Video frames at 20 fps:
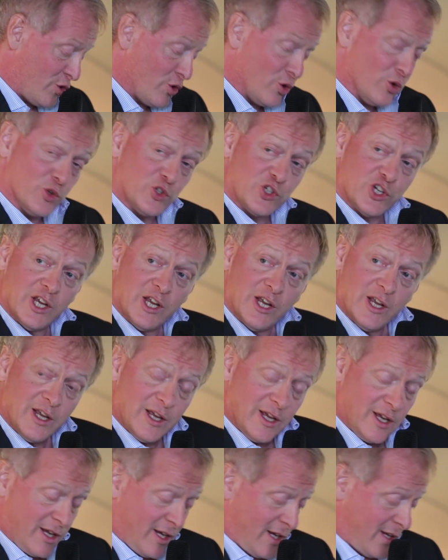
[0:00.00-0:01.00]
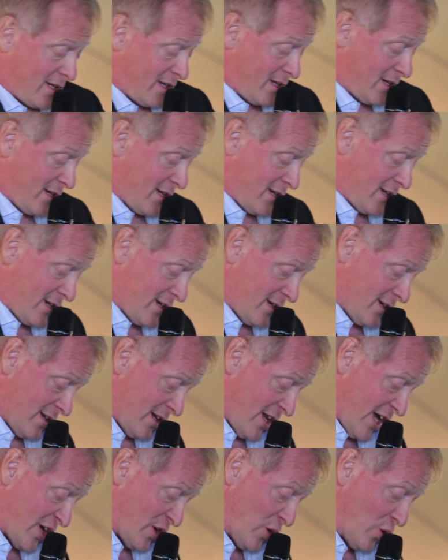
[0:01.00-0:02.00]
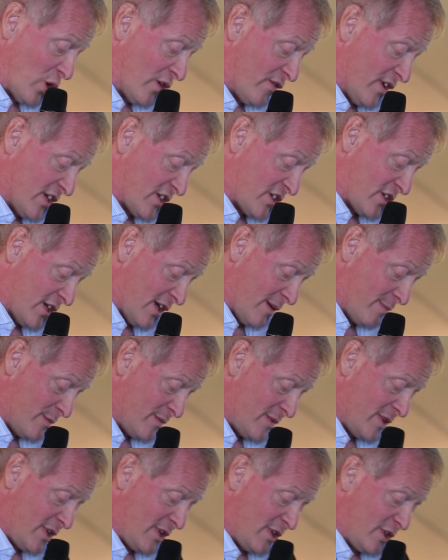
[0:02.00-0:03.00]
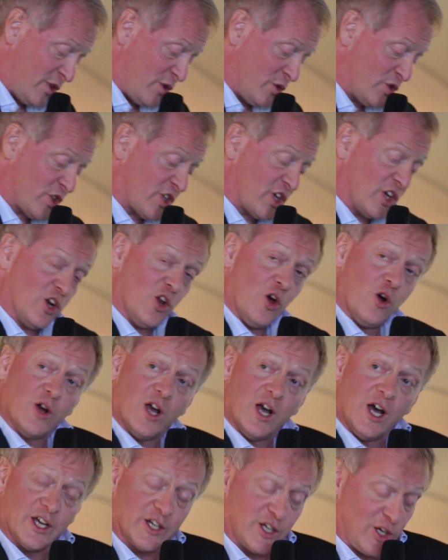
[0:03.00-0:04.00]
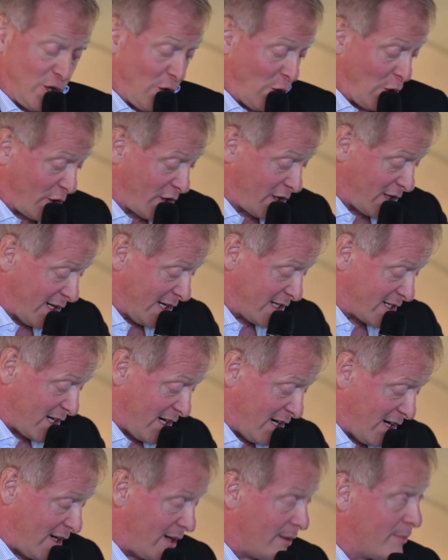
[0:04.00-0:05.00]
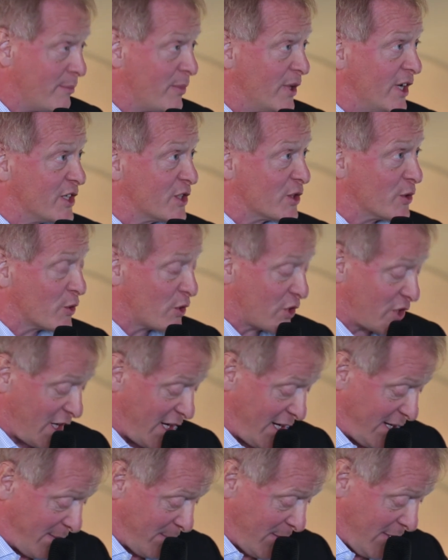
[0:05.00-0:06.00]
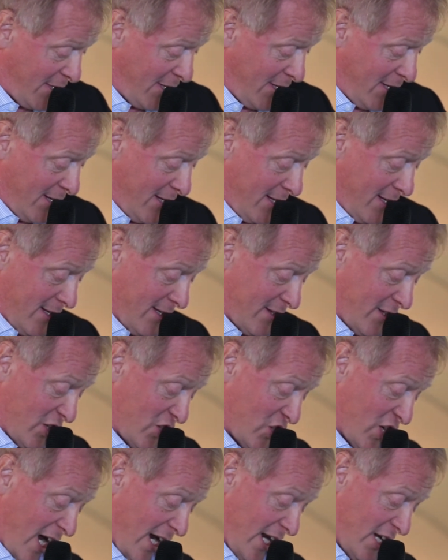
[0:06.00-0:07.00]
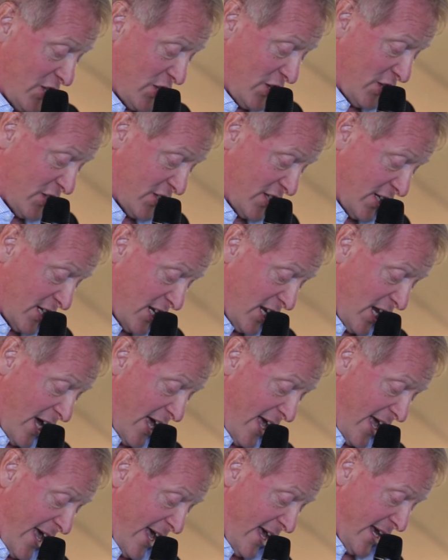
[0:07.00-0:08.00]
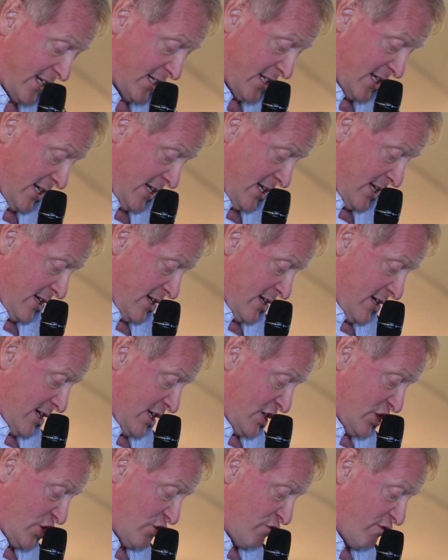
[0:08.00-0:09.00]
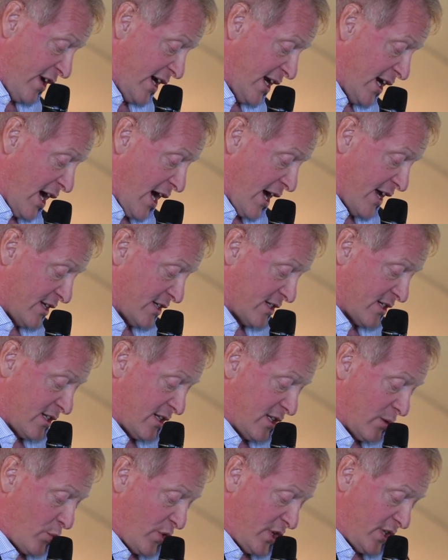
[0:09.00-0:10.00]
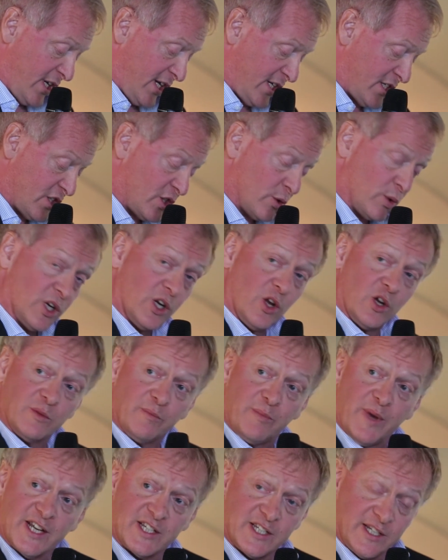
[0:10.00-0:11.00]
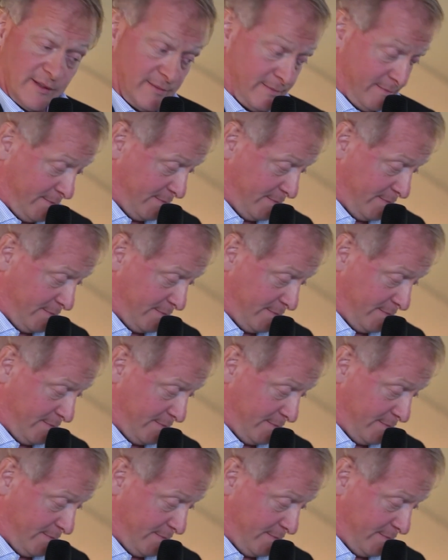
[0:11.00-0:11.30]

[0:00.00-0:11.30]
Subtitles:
George, like all of us, you took a long, hard look at our political scene, at the challenges that lie ahead, and you realized that we need to do a lot better.